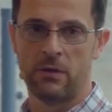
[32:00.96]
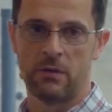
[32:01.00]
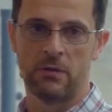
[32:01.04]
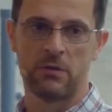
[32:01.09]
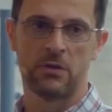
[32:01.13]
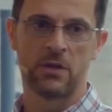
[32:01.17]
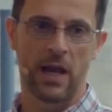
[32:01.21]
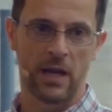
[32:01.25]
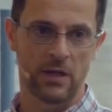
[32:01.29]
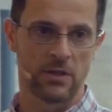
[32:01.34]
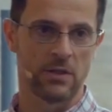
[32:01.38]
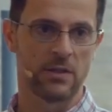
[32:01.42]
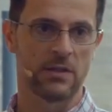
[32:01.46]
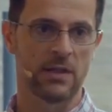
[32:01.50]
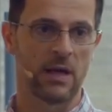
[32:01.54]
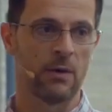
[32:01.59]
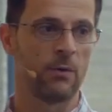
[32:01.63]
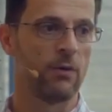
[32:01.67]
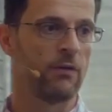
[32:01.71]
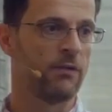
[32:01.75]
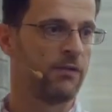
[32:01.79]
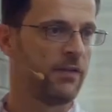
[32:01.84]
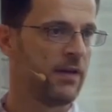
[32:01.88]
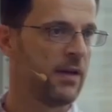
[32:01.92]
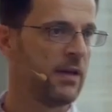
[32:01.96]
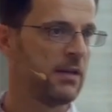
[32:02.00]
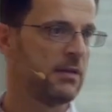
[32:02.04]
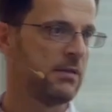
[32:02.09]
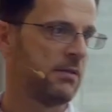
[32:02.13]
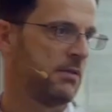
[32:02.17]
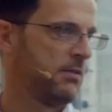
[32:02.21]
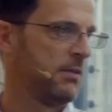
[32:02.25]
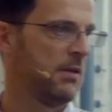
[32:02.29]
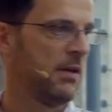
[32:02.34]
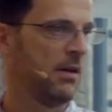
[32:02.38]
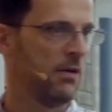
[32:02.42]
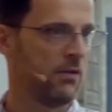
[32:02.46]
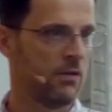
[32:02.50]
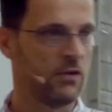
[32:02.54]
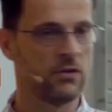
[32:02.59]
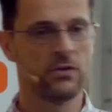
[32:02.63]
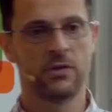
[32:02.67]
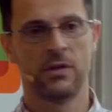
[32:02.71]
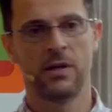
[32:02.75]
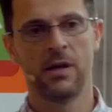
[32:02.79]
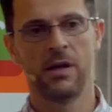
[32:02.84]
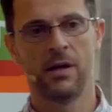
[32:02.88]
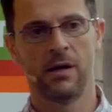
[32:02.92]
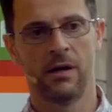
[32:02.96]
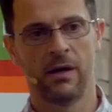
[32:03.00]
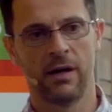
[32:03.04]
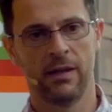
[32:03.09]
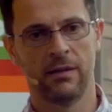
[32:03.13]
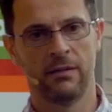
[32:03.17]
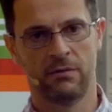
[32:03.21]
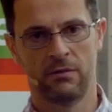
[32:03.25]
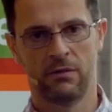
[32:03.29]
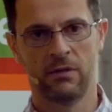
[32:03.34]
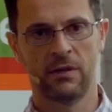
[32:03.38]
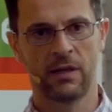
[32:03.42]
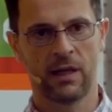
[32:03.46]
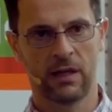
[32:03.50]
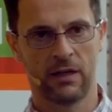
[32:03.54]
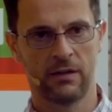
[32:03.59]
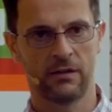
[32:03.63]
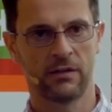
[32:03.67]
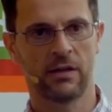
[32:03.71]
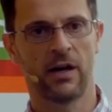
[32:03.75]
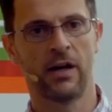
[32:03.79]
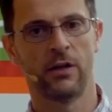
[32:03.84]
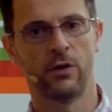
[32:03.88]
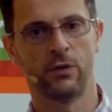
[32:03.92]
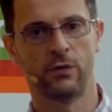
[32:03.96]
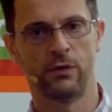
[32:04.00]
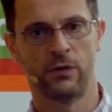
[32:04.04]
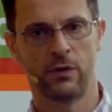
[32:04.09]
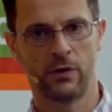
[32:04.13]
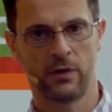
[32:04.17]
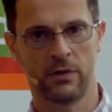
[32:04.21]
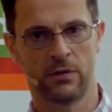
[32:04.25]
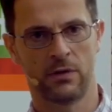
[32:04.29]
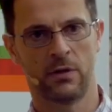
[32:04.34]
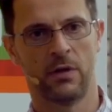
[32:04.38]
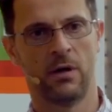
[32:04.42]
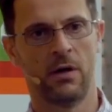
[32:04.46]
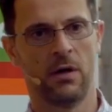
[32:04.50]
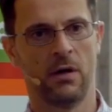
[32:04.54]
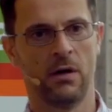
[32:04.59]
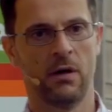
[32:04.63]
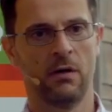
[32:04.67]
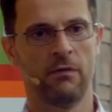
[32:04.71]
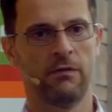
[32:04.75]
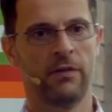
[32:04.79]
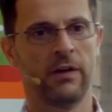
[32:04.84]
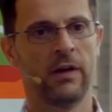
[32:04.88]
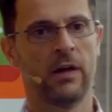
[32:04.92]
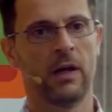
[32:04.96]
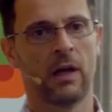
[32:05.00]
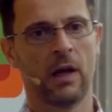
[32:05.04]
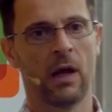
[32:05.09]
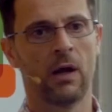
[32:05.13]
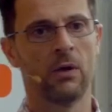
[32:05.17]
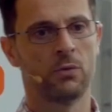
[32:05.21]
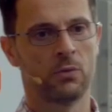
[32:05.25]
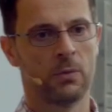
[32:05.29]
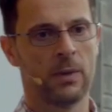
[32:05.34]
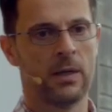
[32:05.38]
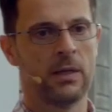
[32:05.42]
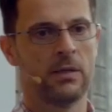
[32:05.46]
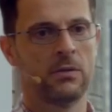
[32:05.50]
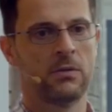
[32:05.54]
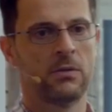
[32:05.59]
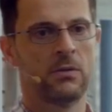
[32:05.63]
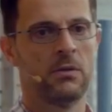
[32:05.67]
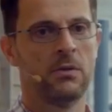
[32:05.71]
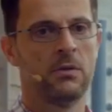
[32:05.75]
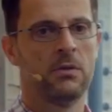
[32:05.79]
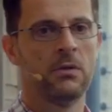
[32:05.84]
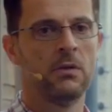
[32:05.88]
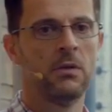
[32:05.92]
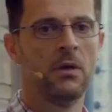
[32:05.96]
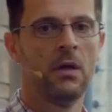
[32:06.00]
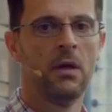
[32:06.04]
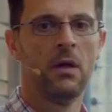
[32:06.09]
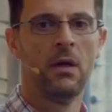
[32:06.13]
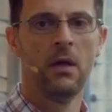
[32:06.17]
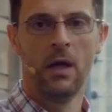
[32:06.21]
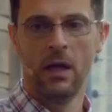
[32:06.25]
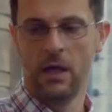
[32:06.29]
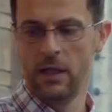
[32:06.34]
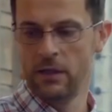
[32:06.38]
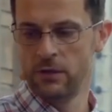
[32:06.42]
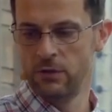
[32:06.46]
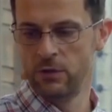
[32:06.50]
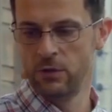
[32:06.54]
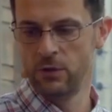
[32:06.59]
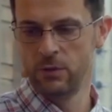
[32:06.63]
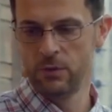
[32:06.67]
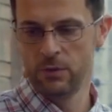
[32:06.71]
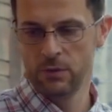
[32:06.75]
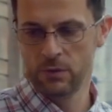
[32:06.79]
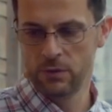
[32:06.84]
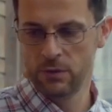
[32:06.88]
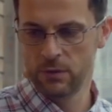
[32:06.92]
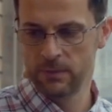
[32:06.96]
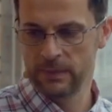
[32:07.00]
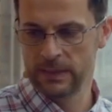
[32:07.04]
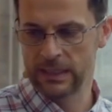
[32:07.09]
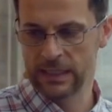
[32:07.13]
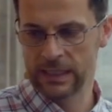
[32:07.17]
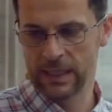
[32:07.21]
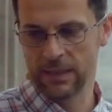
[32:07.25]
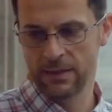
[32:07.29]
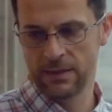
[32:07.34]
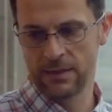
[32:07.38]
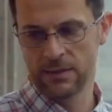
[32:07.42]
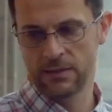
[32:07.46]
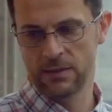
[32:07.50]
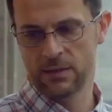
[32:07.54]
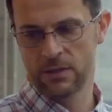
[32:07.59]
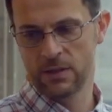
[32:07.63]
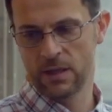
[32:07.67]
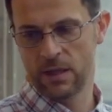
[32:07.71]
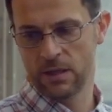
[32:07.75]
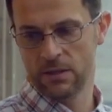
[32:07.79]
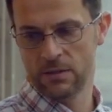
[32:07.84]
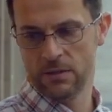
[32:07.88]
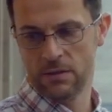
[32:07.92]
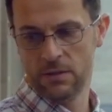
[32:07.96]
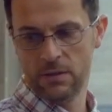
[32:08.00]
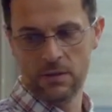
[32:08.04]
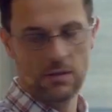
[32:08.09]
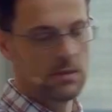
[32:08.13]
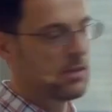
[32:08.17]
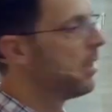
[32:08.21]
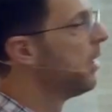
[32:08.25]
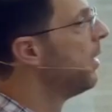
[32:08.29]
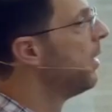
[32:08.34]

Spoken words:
challenges I will face this year, and kind of try to focus on figuring out ways to mitigate these challenges.